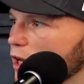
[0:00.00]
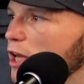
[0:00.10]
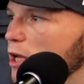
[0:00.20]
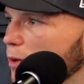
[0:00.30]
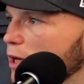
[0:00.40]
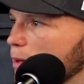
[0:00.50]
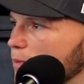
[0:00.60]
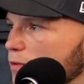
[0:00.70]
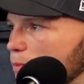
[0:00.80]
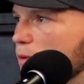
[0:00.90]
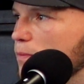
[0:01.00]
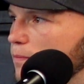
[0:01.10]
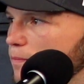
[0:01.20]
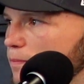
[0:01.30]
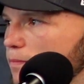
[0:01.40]
they hear my name, they smile,
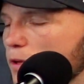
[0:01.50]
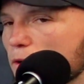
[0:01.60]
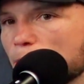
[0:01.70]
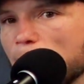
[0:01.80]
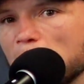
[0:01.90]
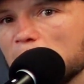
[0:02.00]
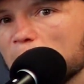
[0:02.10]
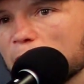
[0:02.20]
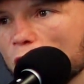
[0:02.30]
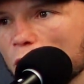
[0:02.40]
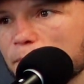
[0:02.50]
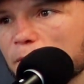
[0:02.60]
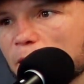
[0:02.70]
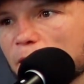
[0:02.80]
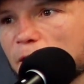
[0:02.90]
And I hope
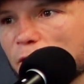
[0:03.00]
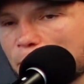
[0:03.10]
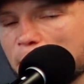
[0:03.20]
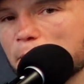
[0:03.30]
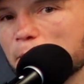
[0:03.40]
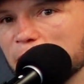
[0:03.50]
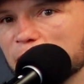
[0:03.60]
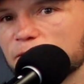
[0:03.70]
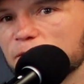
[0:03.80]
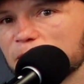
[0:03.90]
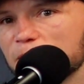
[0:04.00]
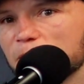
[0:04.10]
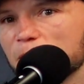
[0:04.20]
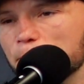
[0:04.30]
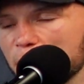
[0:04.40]
they remember me as
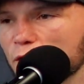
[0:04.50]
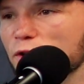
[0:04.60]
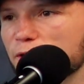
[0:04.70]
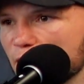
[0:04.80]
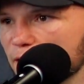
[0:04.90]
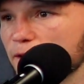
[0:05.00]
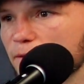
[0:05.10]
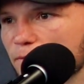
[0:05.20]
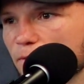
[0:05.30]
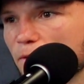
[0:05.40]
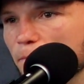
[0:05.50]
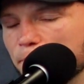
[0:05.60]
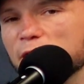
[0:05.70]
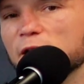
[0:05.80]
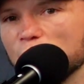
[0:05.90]
being a good dad,
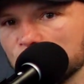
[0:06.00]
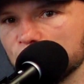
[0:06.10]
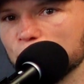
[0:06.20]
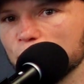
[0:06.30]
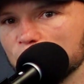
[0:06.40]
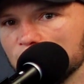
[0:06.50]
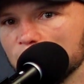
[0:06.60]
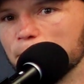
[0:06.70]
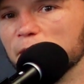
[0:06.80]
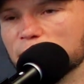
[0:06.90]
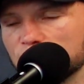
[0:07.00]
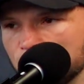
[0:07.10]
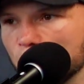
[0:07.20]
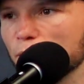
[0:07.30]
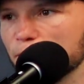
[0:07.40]
being helpful, being
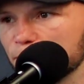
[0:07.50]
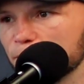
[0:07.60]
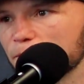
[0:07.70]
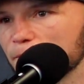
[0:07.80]
supportive.